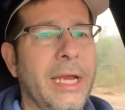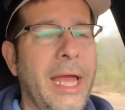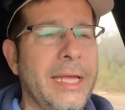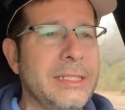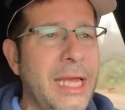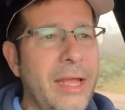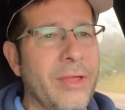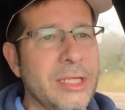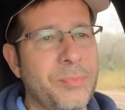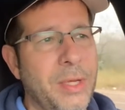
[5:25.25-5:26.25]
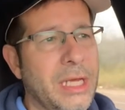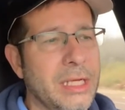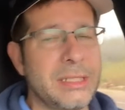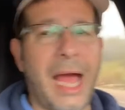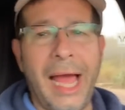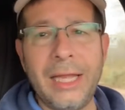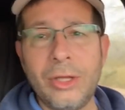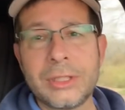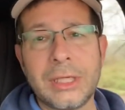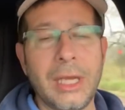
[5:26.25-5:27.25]
and I say this because I
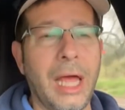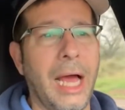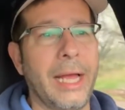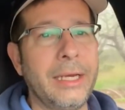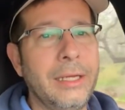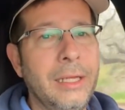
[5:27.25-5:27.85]
looked a lot